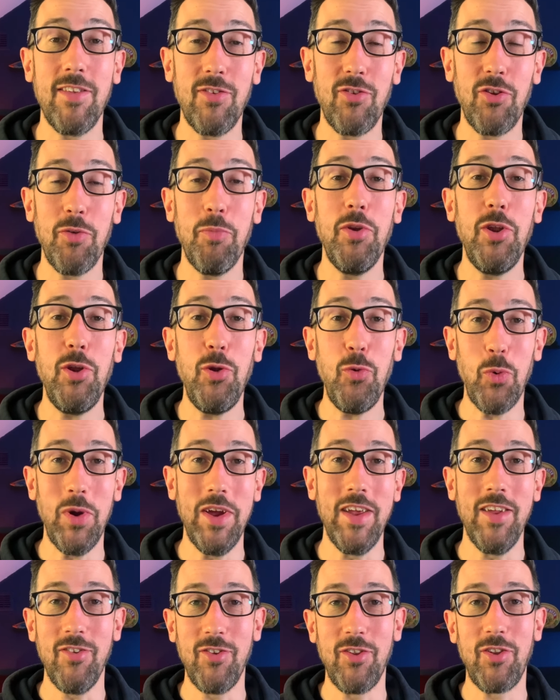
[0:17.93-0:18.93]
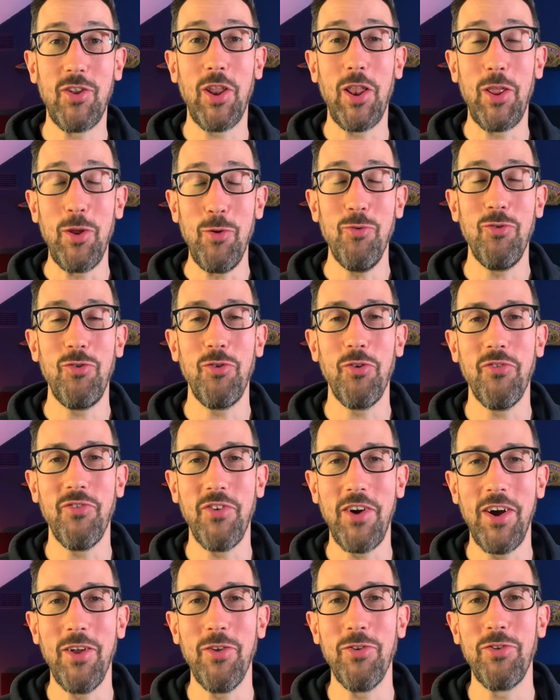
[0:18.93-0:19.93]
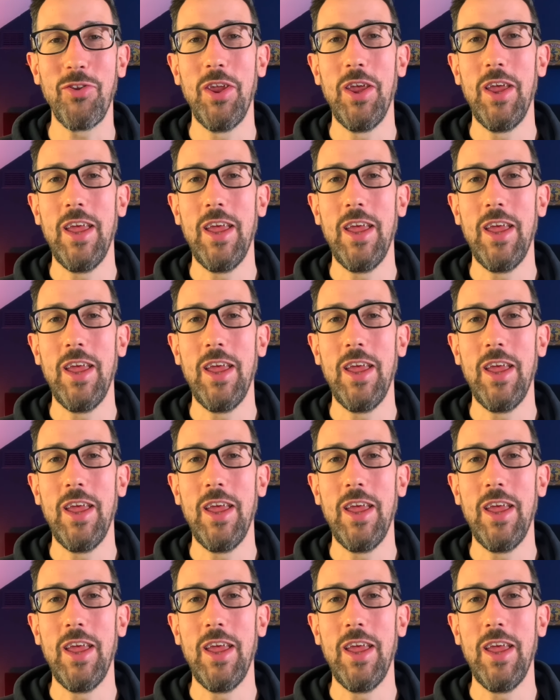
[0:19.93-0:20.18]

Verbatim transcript: some new ways to lose your files